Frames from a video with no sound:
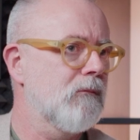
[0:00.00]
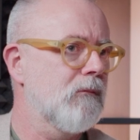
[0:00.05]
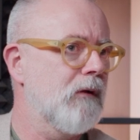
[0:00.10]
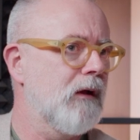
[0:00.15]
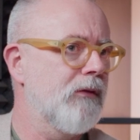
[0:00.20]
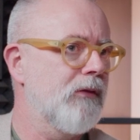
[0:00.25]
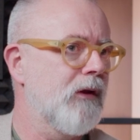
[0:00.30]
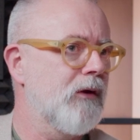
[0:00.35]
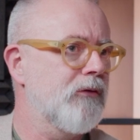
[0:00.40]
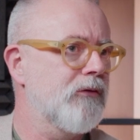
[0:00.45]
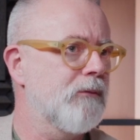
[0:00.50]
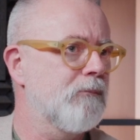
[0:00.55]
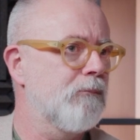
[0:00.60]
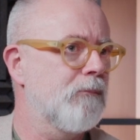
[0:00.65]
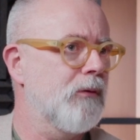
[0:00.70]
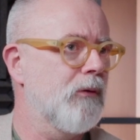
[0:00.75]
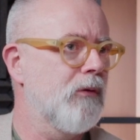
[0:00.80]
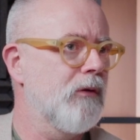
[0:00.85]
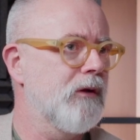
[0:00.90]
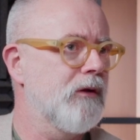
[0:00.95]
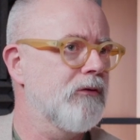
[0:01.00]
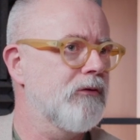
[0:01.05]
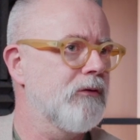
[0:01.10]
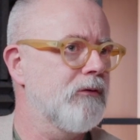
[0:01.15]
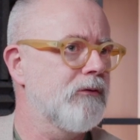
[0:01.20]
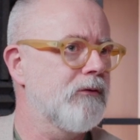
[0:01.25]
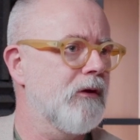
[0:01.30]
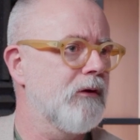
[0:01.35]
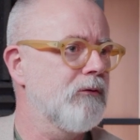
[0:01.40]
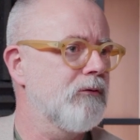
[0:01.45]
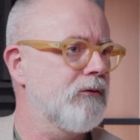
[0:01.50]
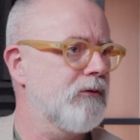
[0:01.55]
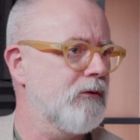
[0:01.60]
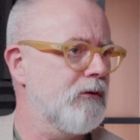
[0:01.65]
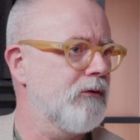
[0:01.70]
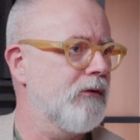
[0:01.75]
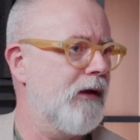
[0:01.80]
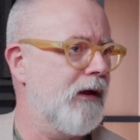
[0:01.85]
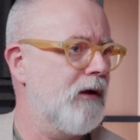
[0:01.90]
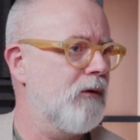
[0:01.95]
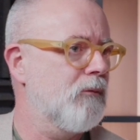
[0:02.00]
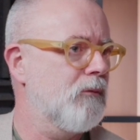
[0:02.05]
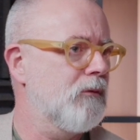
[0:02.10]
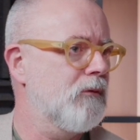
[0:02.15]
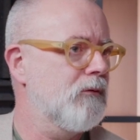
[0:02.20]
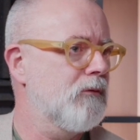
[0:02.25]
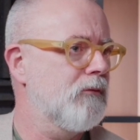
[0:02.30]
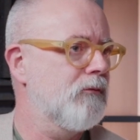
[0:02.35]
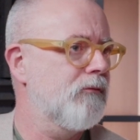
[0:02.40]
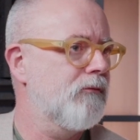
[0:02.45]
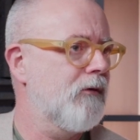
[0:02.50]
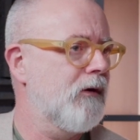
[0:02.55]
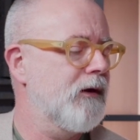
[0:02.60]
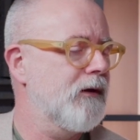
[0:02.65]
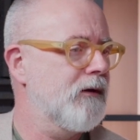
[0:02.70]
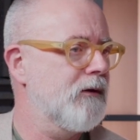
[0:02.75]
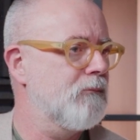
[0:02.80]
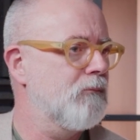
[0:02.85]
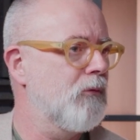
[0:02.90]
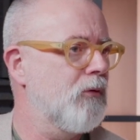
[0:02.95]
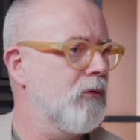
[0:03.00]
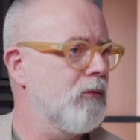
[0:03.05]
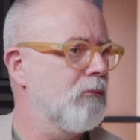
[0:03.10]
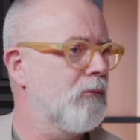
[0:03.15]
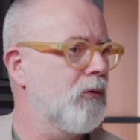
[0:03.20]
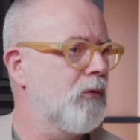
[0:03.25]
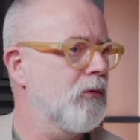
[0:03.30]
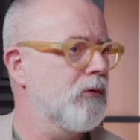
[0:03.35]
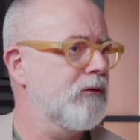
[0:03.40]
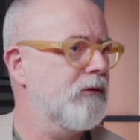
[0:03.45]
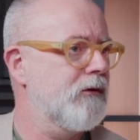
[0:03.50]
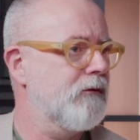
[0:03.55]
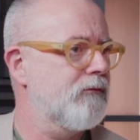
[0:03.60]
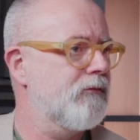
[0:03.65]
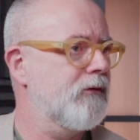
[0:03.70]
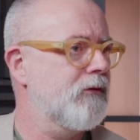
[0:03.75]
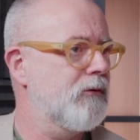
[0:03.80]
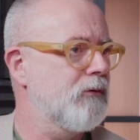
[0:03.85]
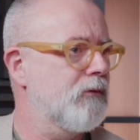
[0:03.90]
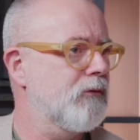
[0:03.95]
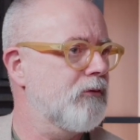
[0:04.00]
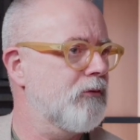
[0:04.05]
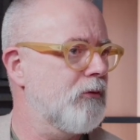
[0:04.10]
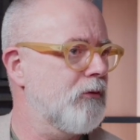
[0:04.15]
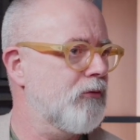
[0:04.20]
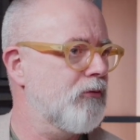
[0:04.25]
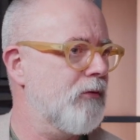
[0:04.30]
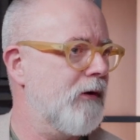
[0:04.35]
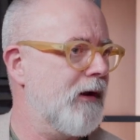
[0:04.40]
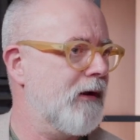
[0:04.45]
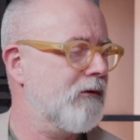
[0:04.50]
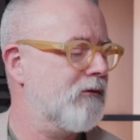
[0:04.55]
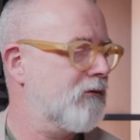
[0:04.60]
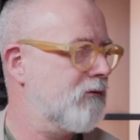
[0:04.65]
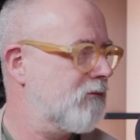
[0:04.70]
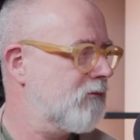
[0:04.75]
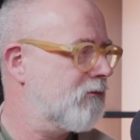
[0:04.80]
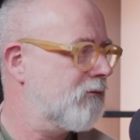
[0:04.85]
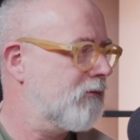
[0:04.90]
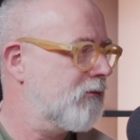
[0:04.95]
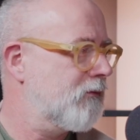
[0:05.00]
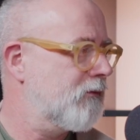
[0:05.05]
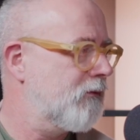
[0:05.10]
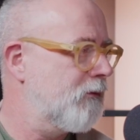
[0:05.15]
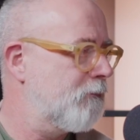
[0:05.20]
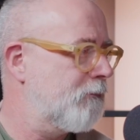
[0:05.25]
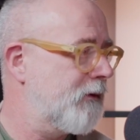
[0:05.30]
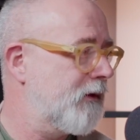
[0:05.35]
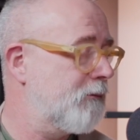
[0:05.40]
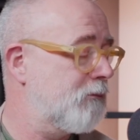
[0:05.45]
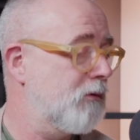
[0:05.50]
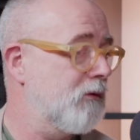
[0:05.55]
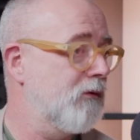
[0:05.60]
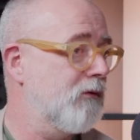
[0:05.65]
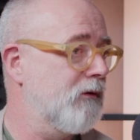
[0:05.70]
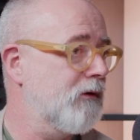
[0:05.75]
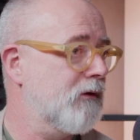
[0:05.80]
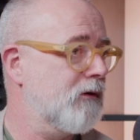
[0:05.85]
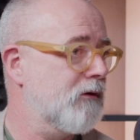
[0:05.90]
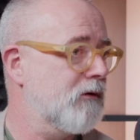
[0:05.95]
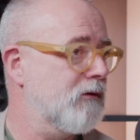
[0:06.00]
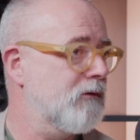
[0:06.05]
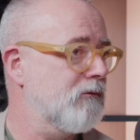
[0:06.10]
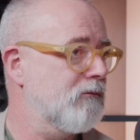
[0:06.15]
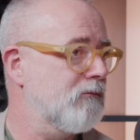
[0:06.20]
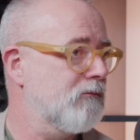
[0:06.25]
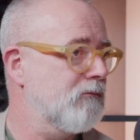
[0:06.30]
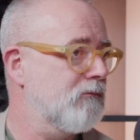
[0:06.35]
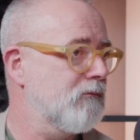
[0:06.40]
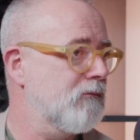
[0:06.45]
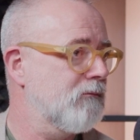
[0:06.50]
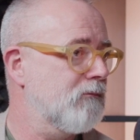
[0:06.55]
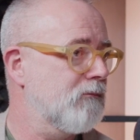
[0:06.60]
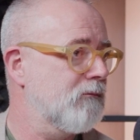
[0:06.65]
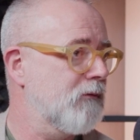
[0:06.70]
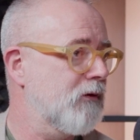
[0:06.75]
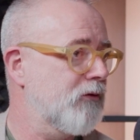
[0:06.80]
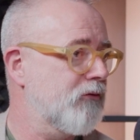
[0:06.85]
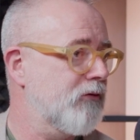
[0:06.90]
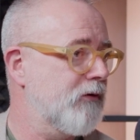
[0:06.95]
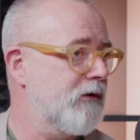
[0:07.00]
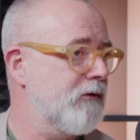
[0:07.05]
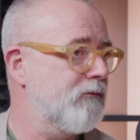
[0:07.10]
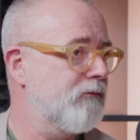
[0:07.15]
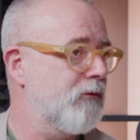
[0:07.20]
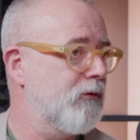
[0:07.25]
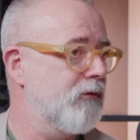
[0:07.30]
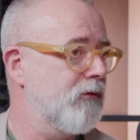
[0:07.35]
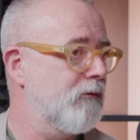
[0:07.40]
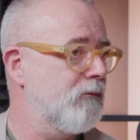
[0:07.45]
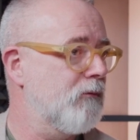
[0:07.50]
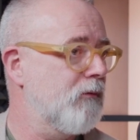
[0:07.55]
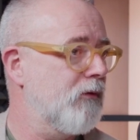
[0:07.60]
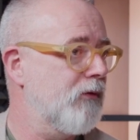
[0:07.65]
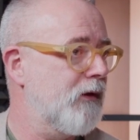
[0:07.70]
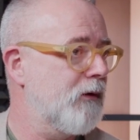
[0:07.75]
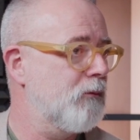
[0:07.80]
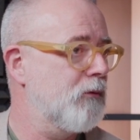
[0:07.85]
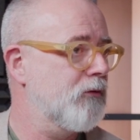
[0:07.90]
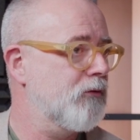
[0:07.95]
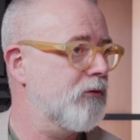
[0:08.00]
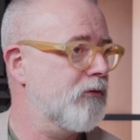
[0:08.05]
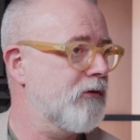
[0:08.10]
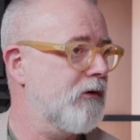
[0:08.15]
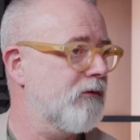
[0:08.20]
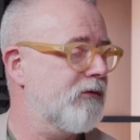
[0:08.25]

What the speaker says: those employers who don't do that find it more and more difficult to attract the people that can achieve for them what they want to achieve.